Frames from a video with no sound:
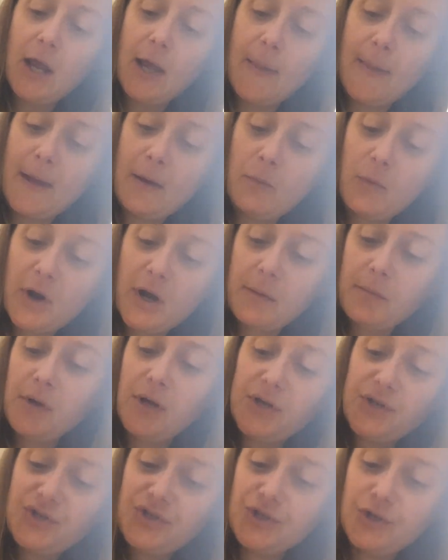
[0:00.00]
And then what I'm
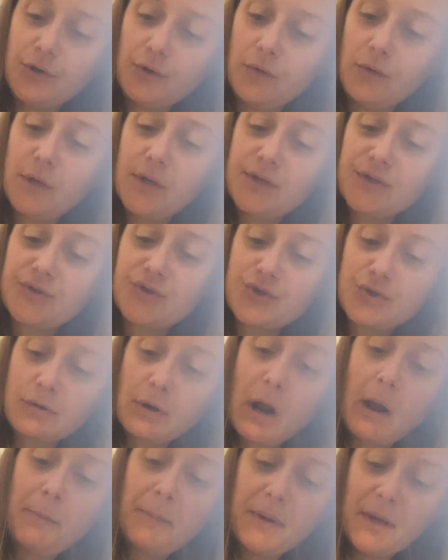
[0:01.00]
going to do is
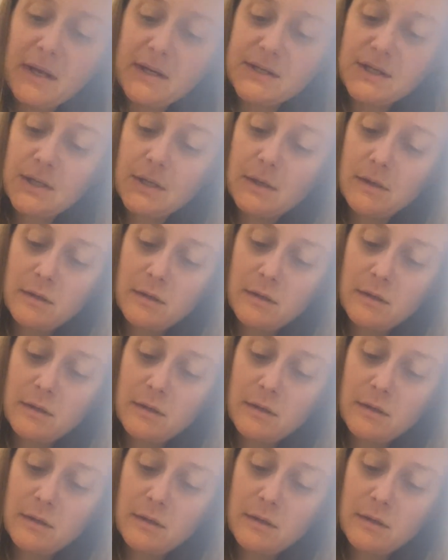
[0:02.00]
drop it